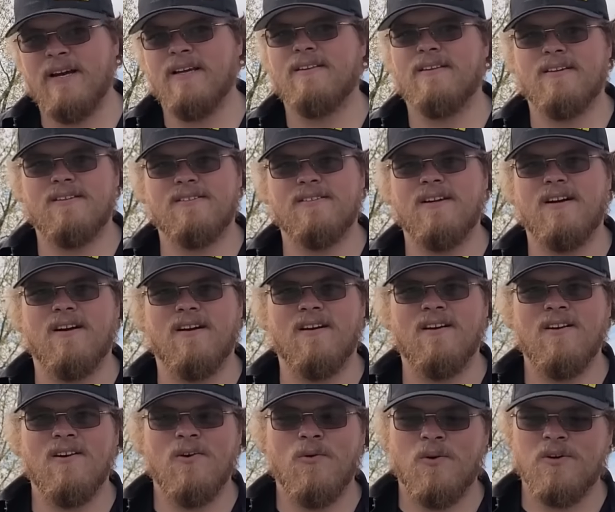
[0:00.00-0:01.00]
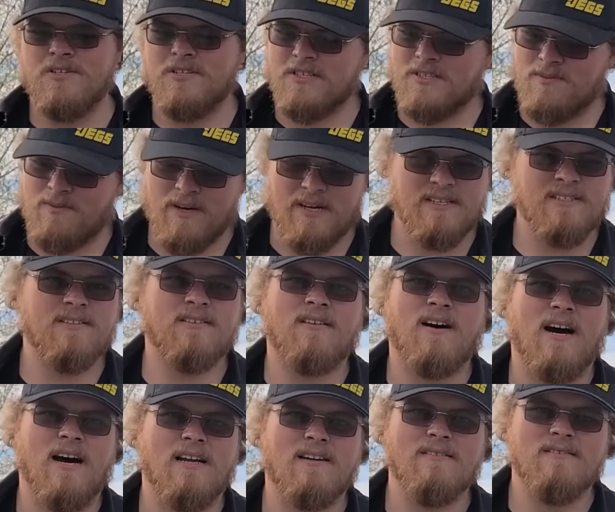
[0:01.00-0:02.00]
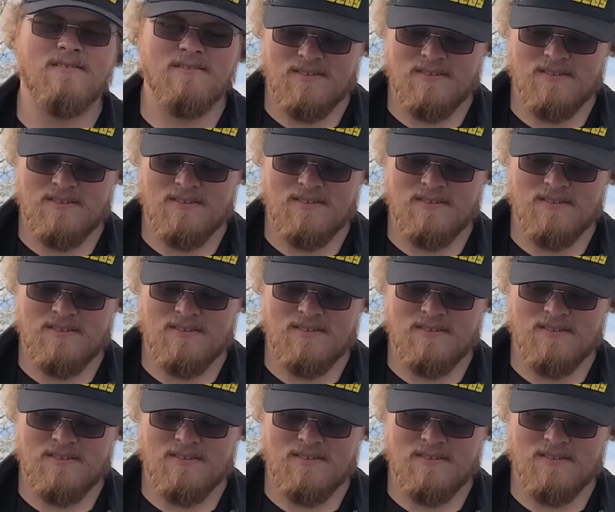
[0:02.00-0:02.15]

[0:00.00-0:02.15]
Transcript: made this year, which explains a lot.